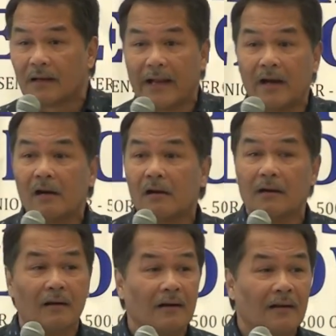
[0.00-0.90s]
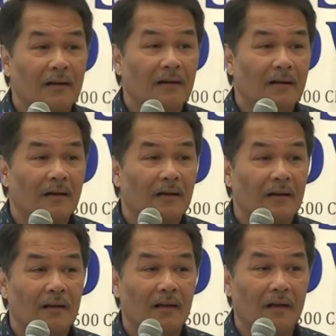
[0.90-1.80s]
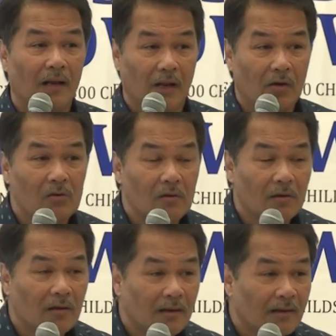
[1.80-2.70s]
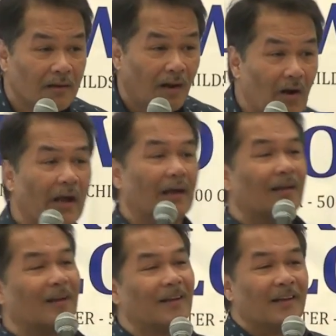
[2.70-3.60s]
Clear? Hello? Okay.